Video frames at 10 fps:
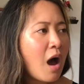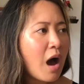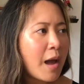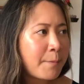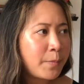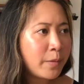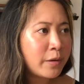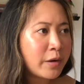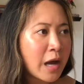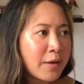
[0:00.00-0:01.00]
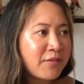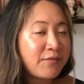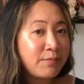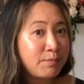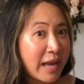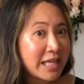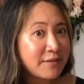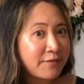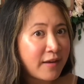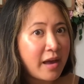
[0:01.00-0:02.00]
I've made
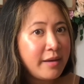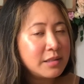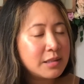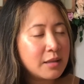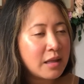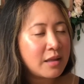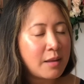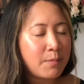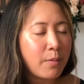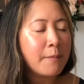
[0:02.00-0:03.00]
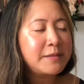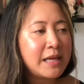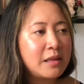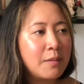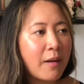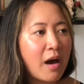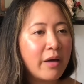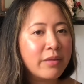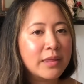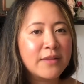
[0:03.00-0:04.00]
it first and then popped it in the
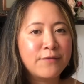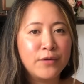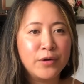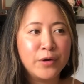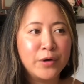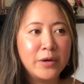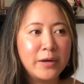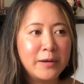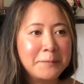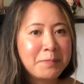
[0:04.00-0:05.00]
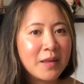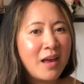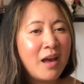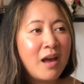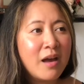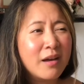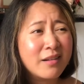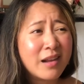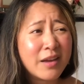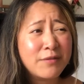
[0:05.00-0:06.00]
bath for
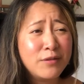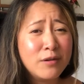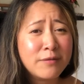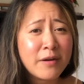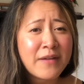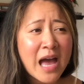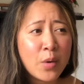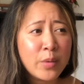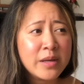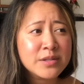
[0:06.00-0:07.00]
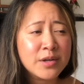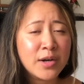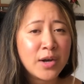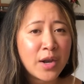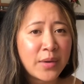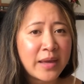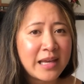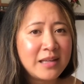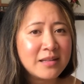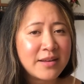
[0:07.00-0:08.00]
like 4 or 5 hours on a low
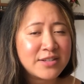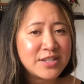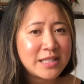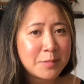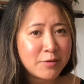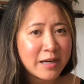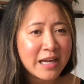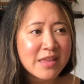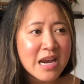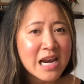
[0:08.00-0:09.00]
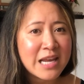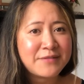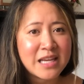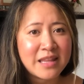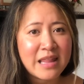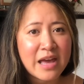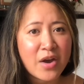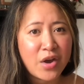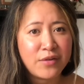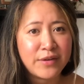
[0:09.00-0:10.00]
heat, like just simmering, and then I left it in
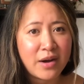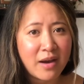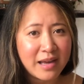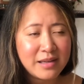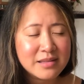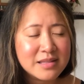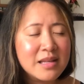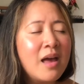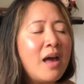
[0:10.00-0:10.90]
there overnight.